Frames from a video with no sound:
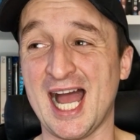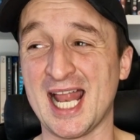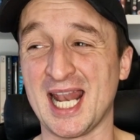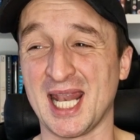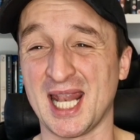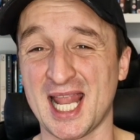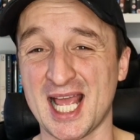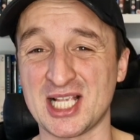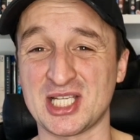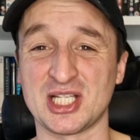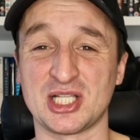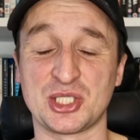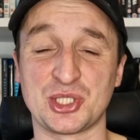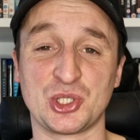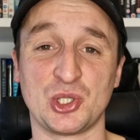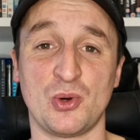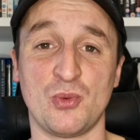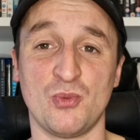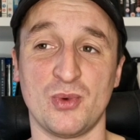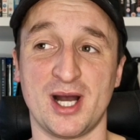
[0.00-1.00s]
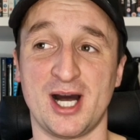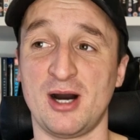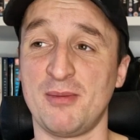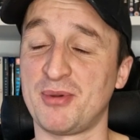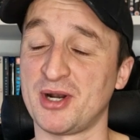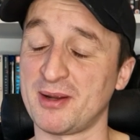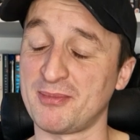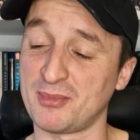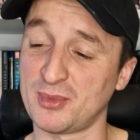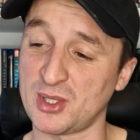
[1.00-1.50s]
unless it's done well,
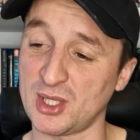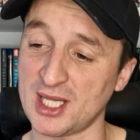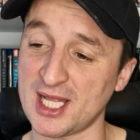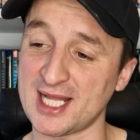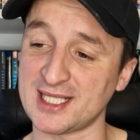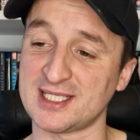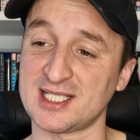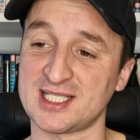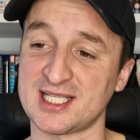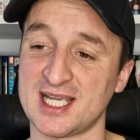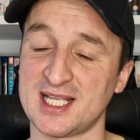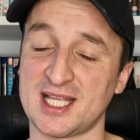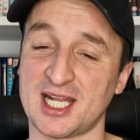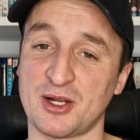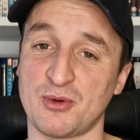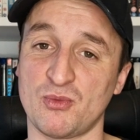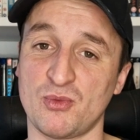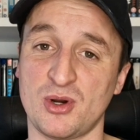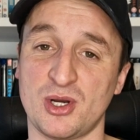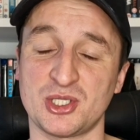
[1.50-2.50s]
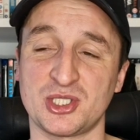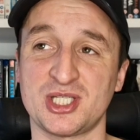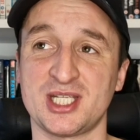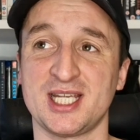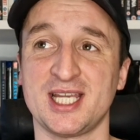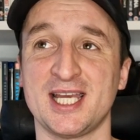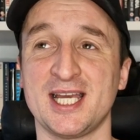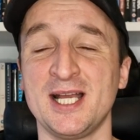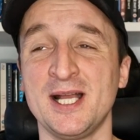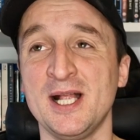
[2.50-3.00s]
but I'm glad to say that it was
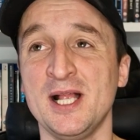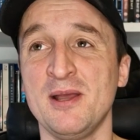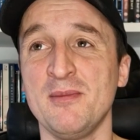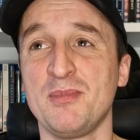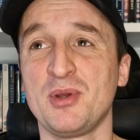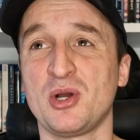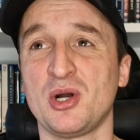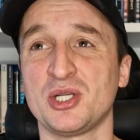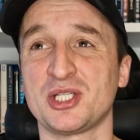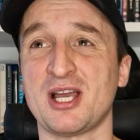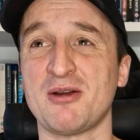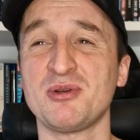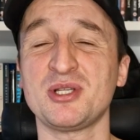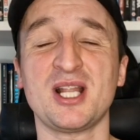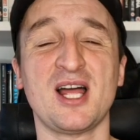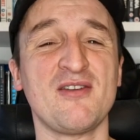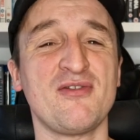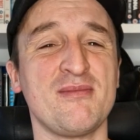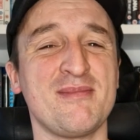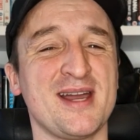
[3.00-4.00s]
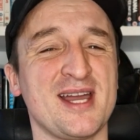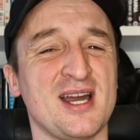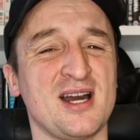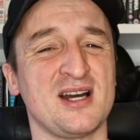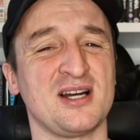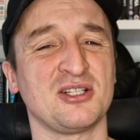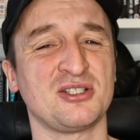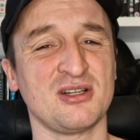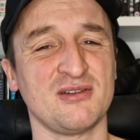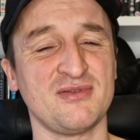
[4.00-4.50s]
here, because I was laughing my
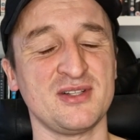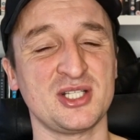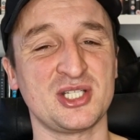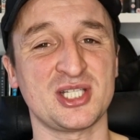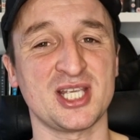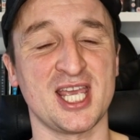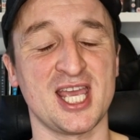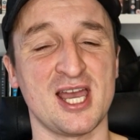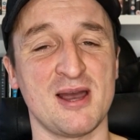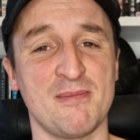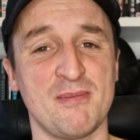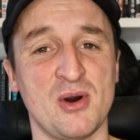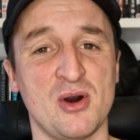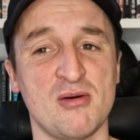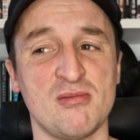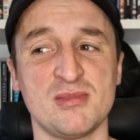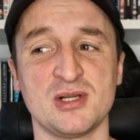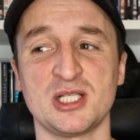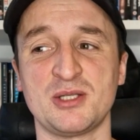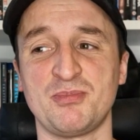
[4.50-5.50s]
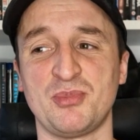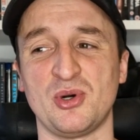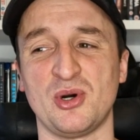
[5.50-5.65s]
ass off in certain moments,